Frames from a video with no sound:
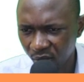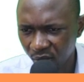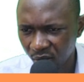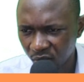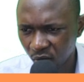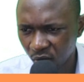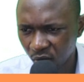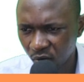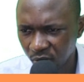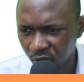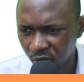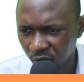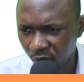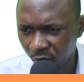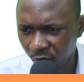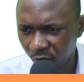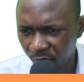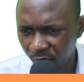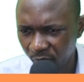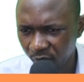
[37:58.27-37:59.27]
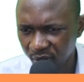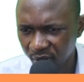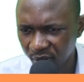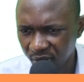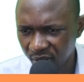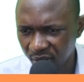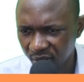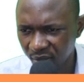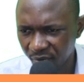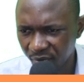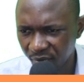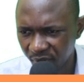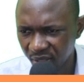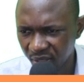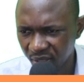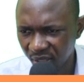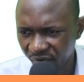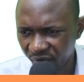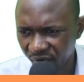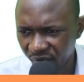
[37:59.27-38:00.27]
So course equipment 160,
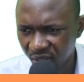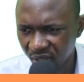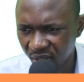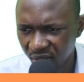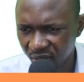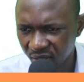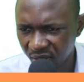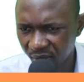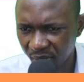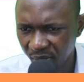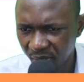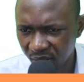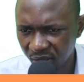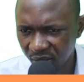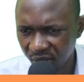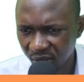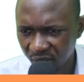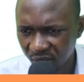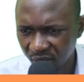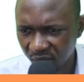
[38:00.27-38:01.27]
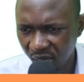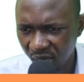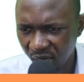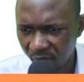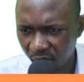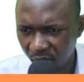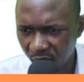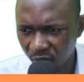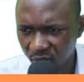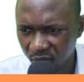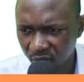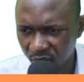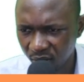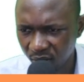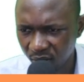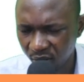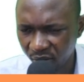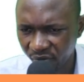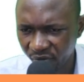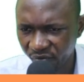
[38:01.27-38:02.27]
fixture and fittings 70, clubhouse
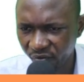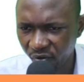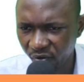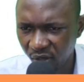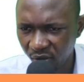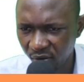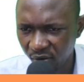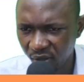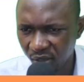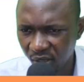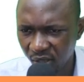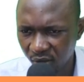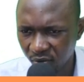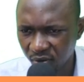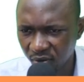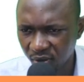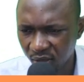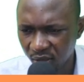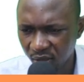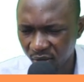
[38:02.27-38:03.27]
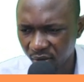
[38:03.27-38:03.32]
400,000.